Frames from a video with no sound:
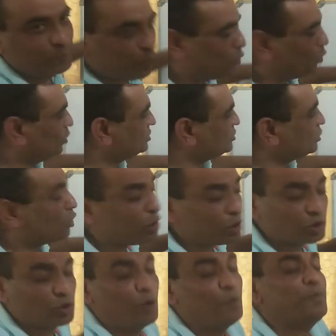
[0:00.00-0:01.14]
poles
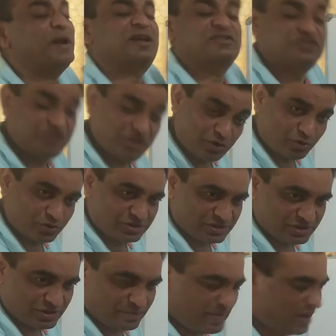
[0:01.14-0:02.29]
or complex zeros
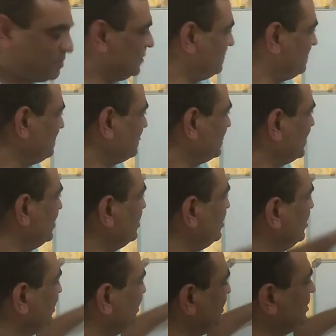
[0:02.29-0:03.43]
maybe
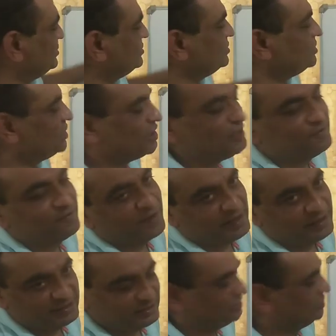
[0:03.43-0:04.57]
is nullified
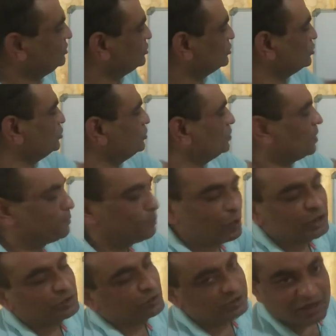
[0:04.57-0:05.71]
to a
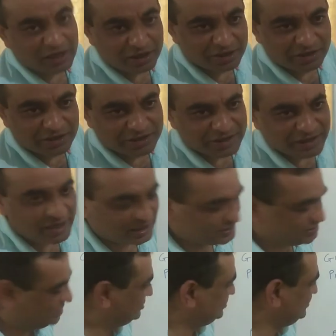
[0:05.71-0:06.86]
point on the real
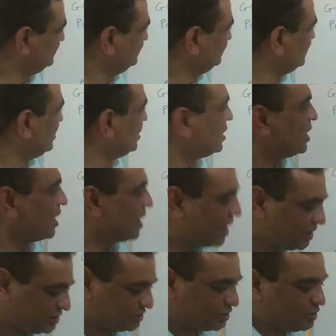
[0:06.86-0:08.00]
axis.
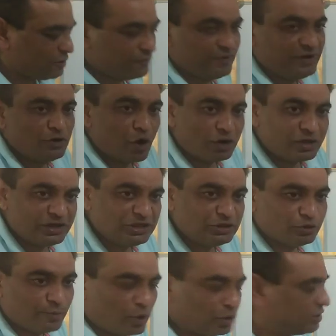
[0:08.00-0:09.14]
Hence, we don't need
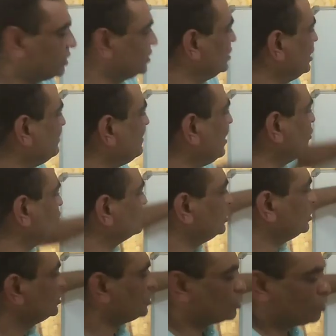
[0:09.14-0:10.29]
to bother about
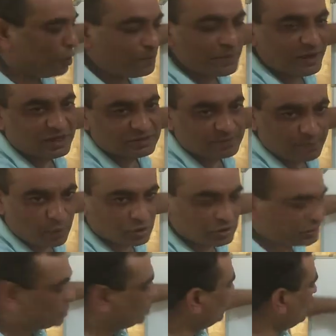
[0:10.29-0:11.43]
the complex
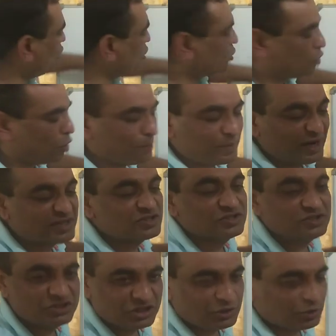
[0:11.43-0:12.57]
poles or complex
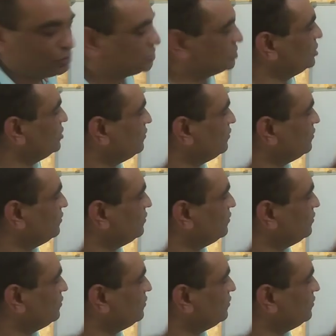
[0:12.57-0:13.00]
zeros